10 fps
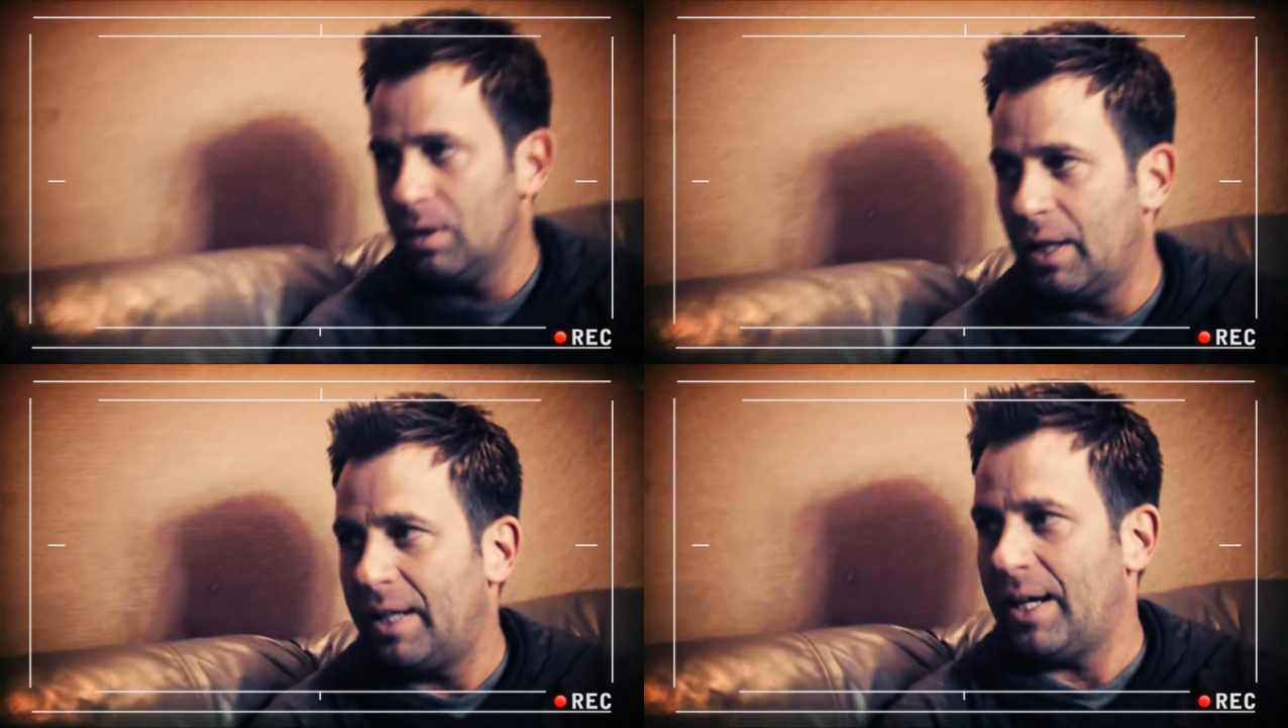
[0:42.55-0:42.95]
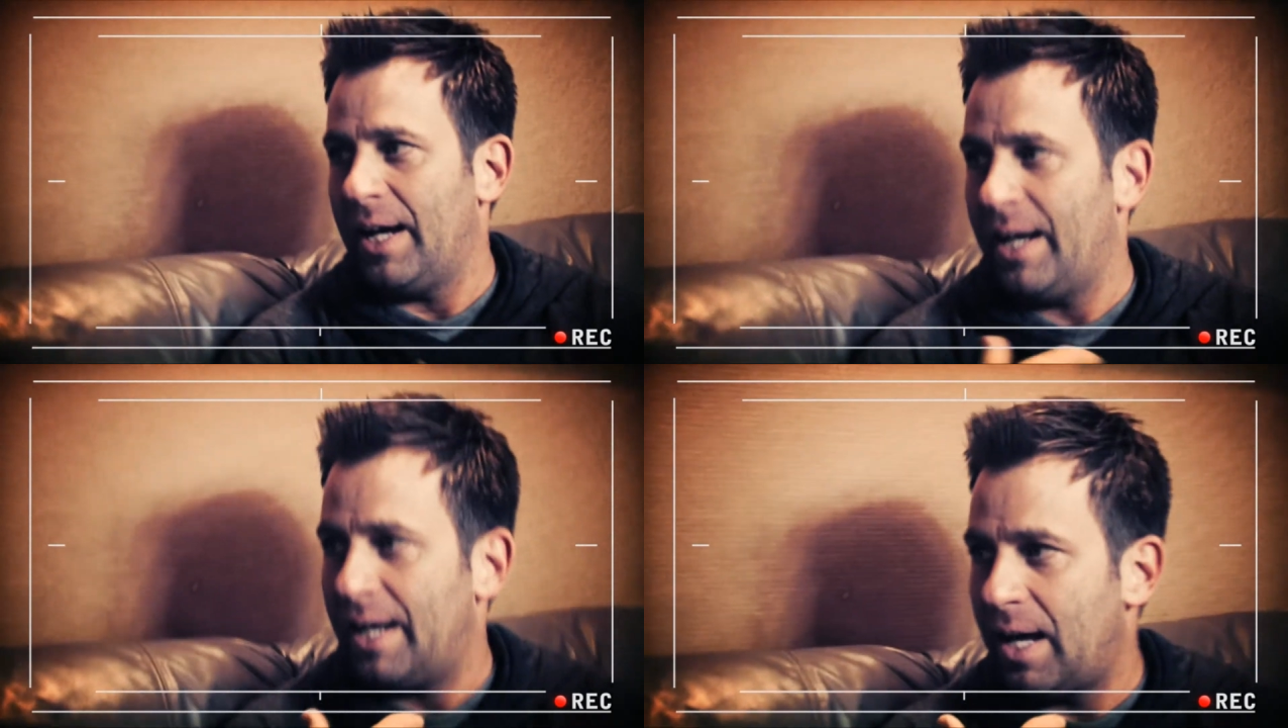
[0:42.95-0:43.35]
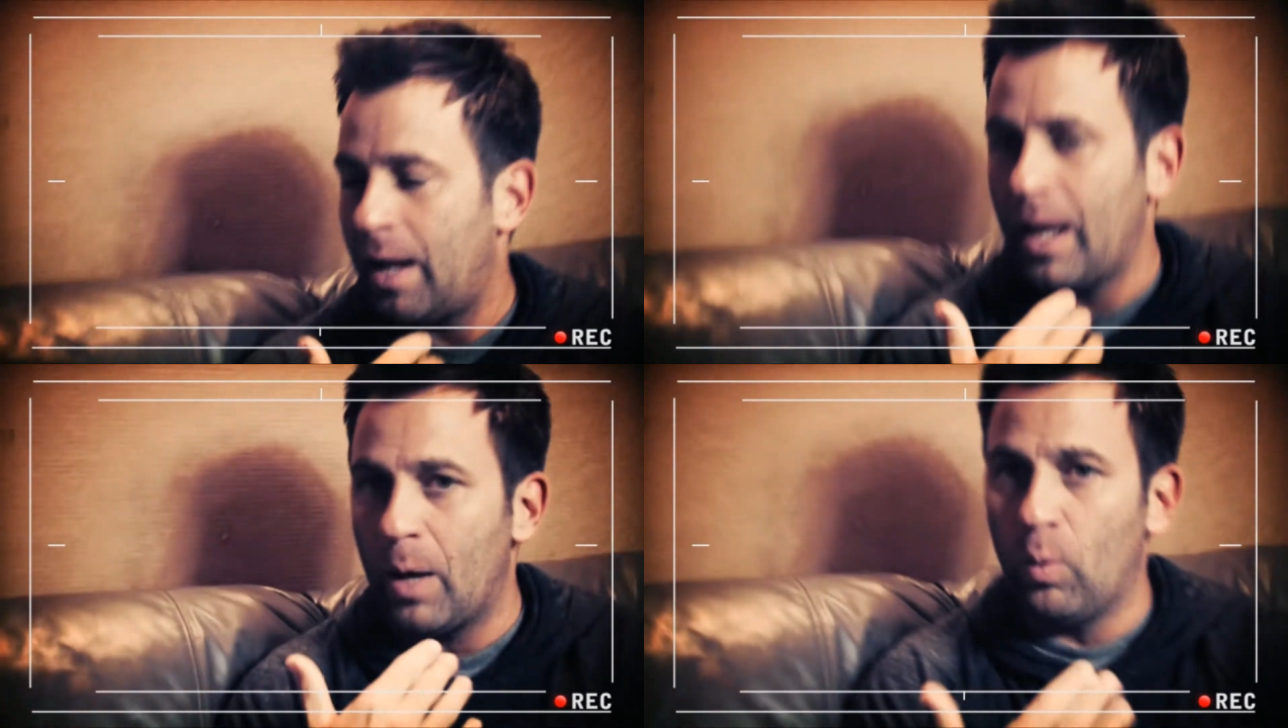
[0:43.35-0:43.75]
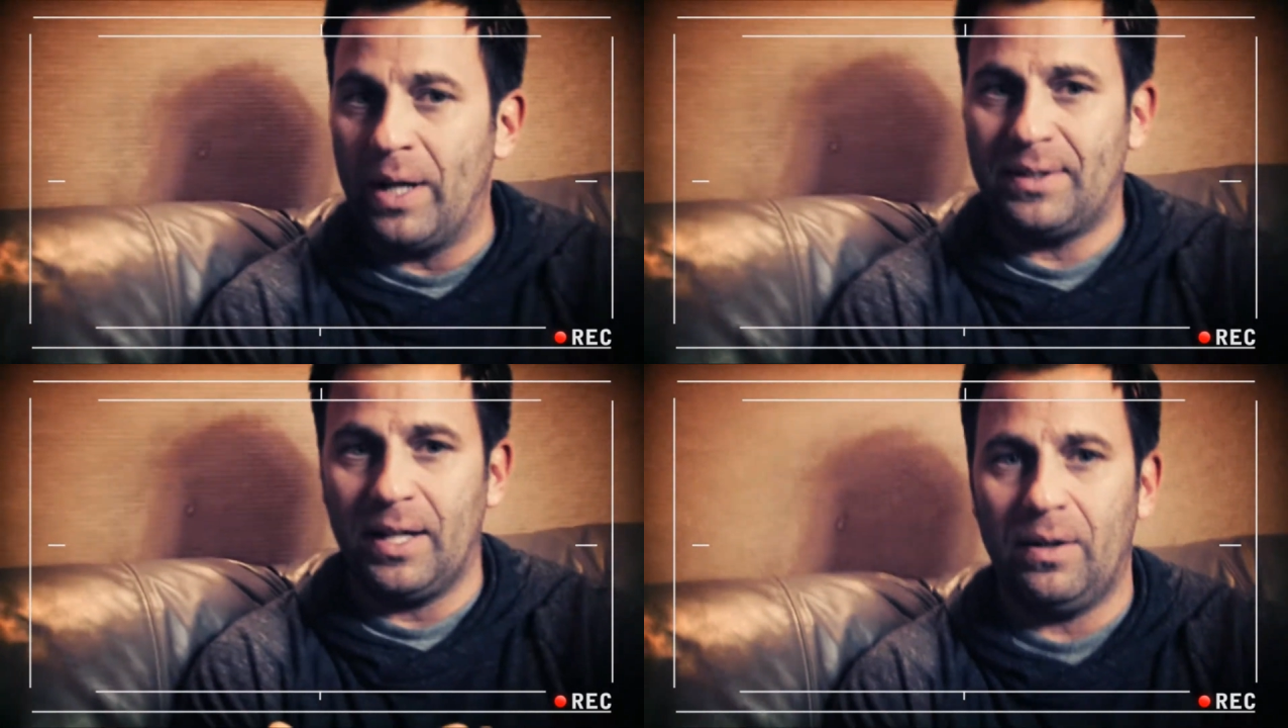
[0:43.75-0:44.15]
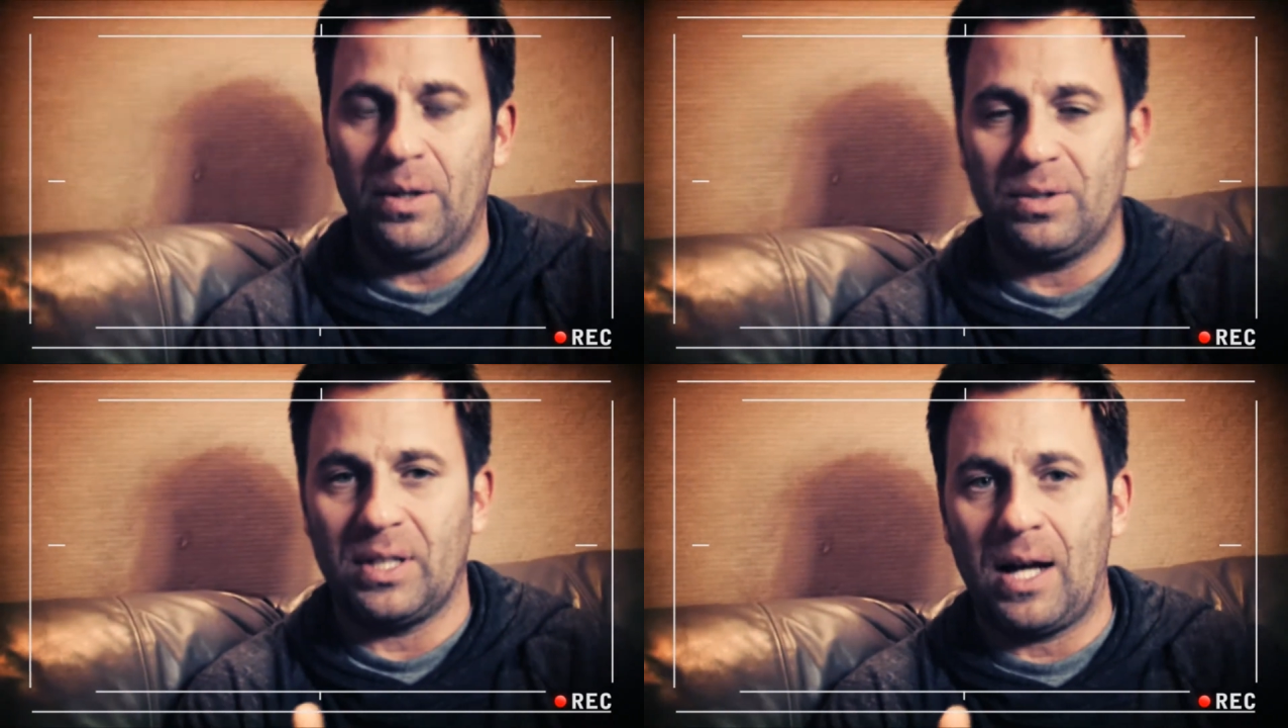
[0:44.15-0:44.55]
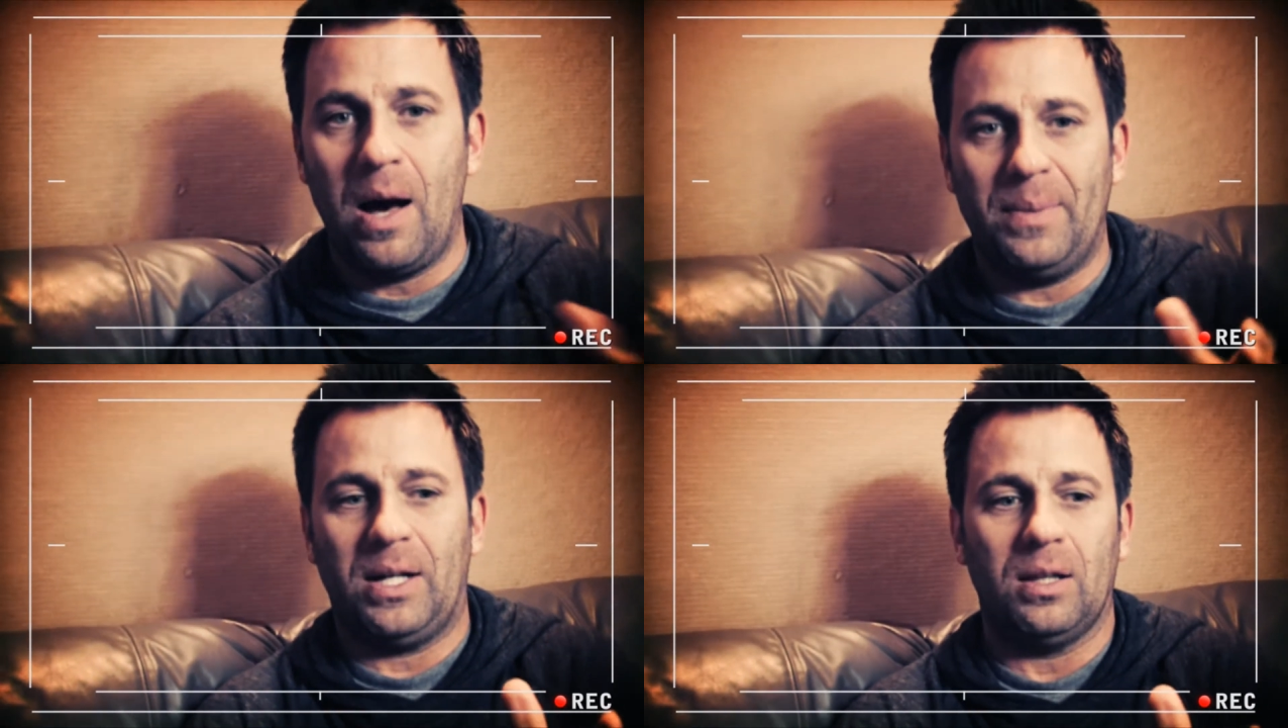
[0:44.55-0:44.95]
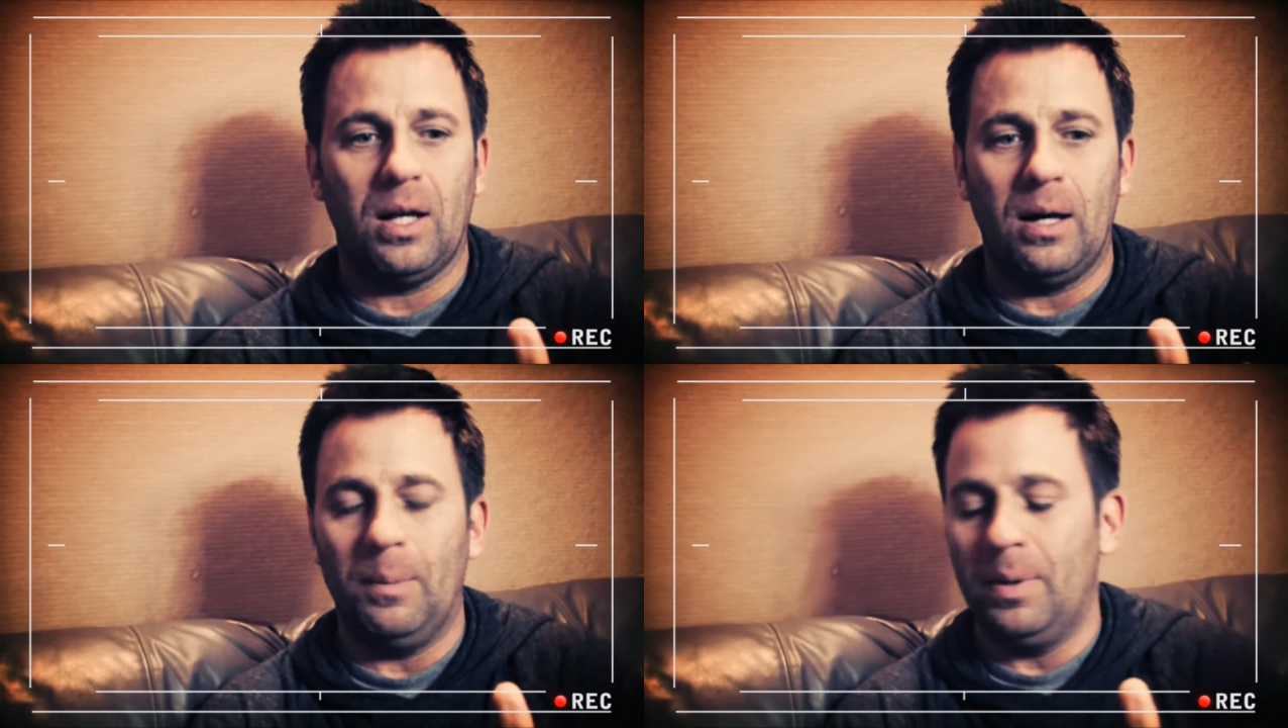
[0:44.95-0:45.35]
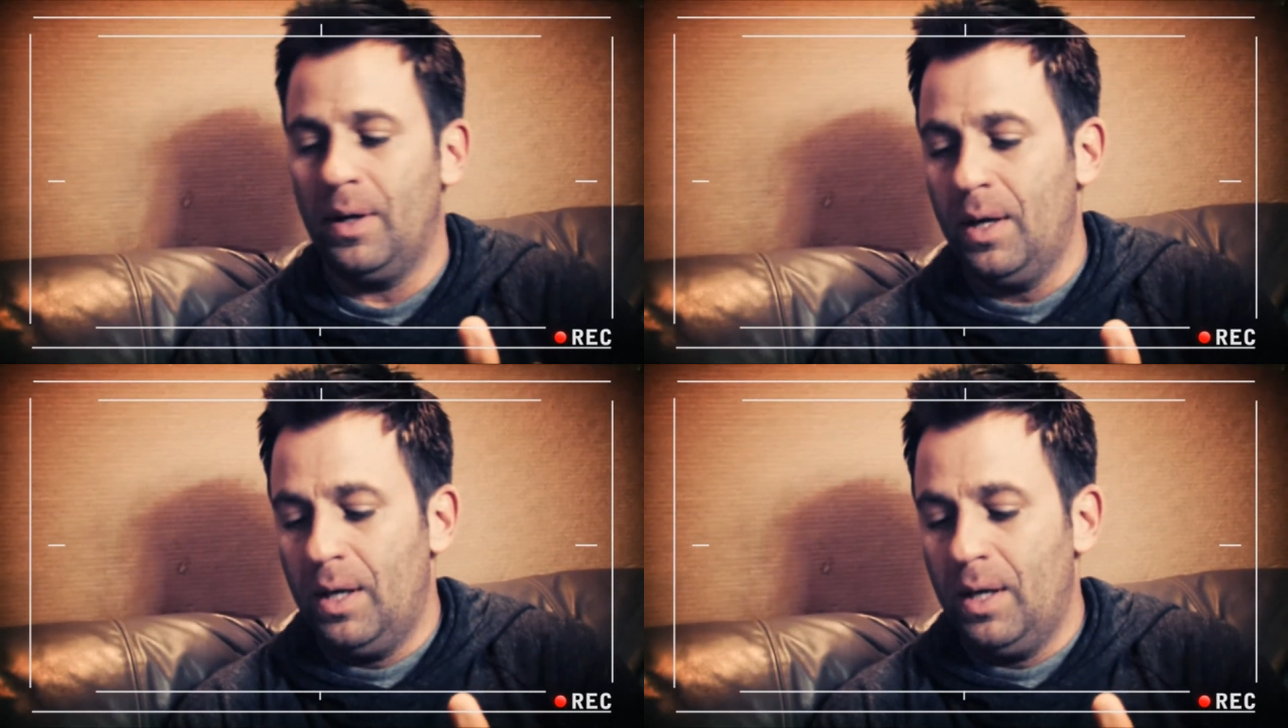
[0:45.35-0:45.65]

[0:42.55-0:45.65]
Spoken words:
Like I went there. There was a comedy club